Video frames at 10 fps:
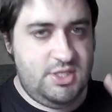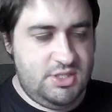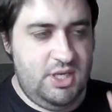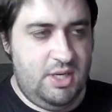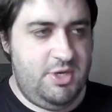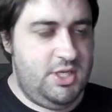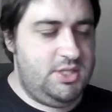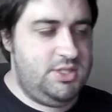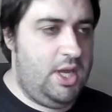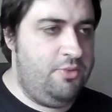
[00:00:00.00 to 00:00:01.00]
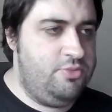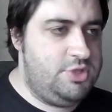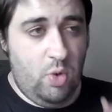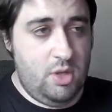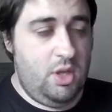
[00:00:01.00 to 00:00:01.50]
It's limited now
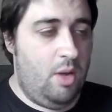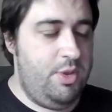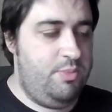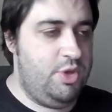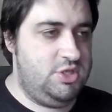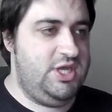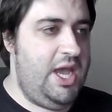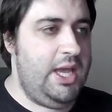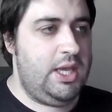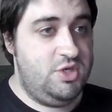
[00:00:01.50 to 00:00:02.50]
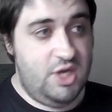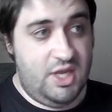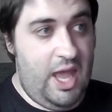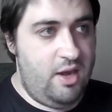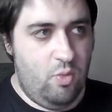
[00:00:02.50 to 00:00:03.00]
to 1 copy per deck, which
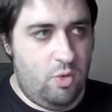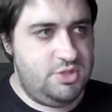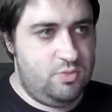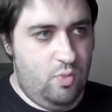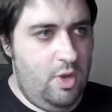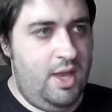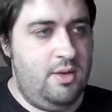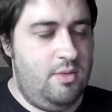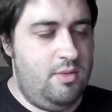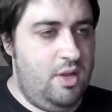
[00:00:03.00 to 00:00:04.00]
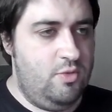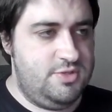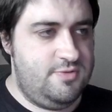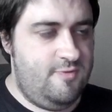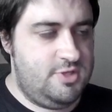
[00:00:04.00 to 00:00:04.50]
again, it wasn't when it
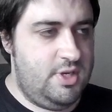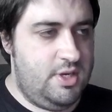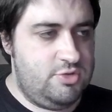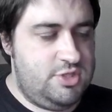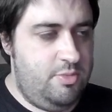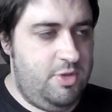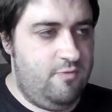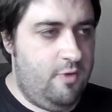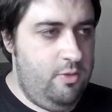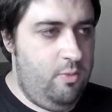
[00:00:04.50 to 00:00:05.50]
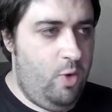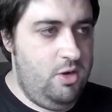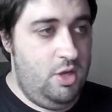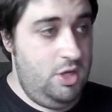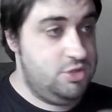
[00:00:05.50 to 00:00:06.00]
was first announced to be in Volume
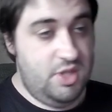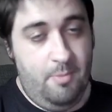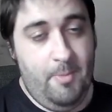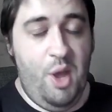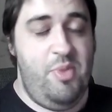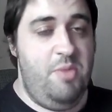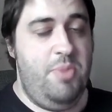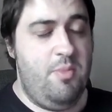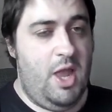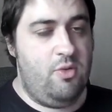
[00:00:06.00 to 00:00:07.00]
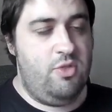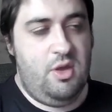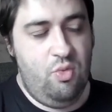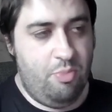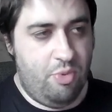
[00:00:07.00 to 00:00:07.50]
1. So there might have been people out there
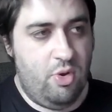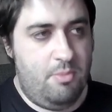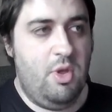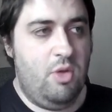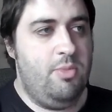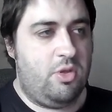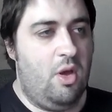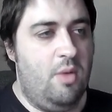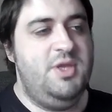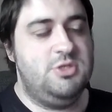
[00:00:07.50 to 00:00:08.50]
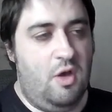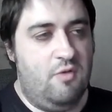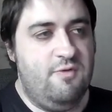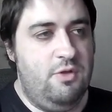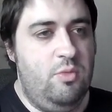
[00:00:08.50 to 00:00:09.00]
who bought multiple copies
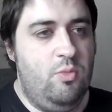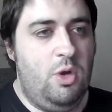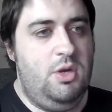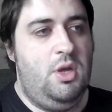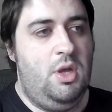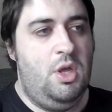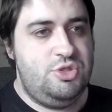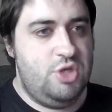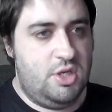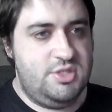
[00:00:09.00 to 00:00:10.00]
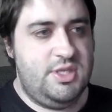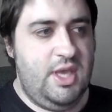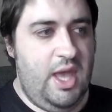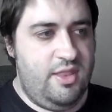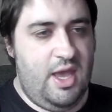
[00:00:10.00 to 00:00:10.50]
of Volume 1 just to
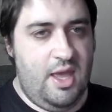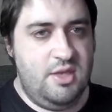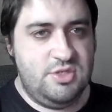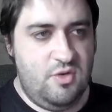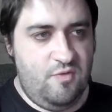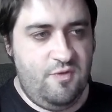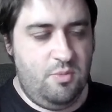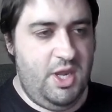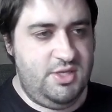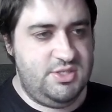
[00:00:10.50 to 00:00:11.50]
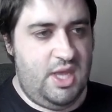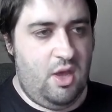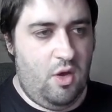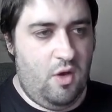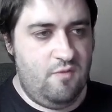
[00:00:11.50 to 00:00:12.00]
get their hands on a full
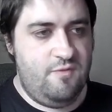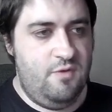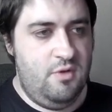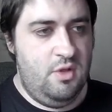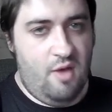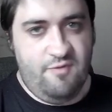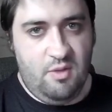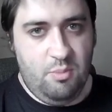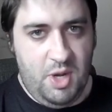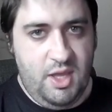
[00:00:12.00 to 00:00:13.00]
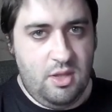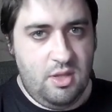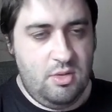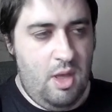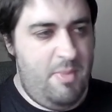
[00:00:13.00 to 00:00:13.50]
playset of Heartfelt Plea.
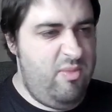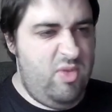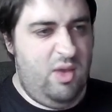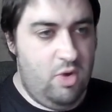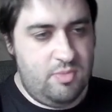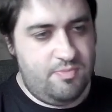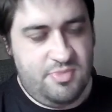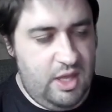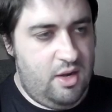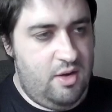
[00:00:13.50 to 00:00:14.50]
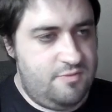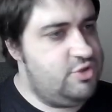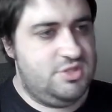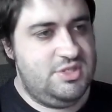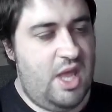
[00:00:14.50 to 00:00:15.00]
And maybe they were thinking of
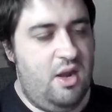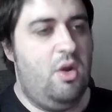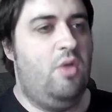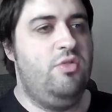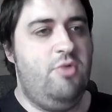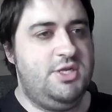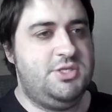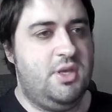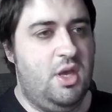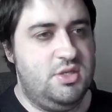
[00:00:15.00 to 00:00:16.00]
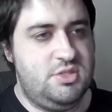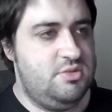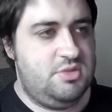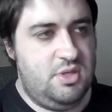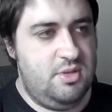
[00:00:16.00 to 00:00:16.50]
just sending on the rest of the
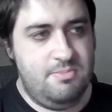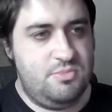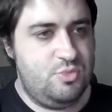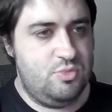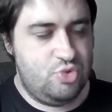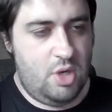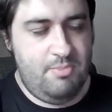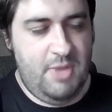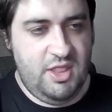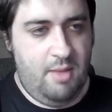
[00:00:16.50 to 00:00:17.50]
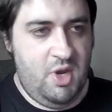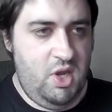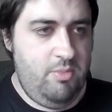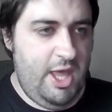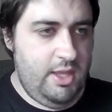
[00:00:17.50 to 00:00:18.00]
cards to try and make their
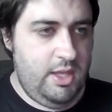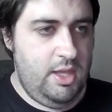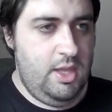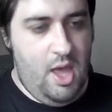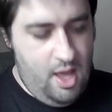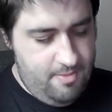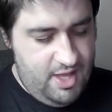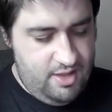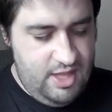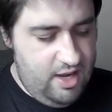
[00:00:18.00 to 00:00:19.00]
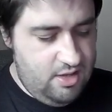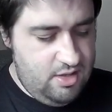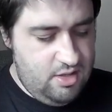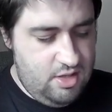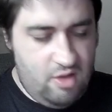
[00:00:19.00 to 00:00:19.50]
money back. And
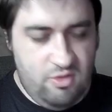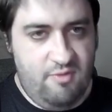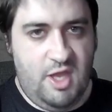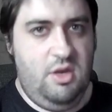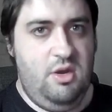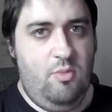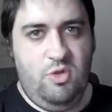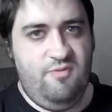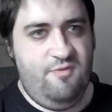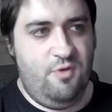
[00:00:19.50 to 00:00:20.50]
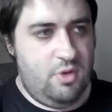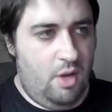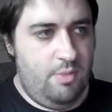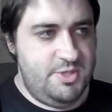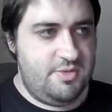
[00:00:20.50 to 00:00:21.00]
then now they've ended up with 4
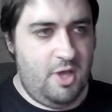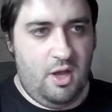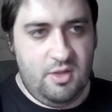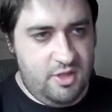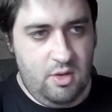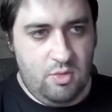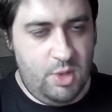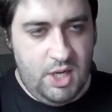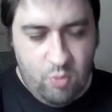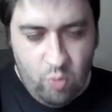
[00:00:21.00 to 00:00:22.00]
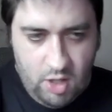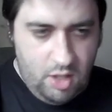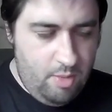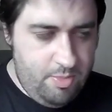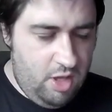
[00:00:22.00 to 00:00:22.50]
copies of card they only need 1
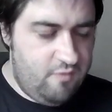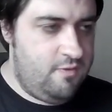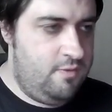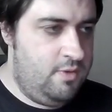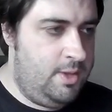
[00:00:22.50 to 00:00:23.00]
copy of.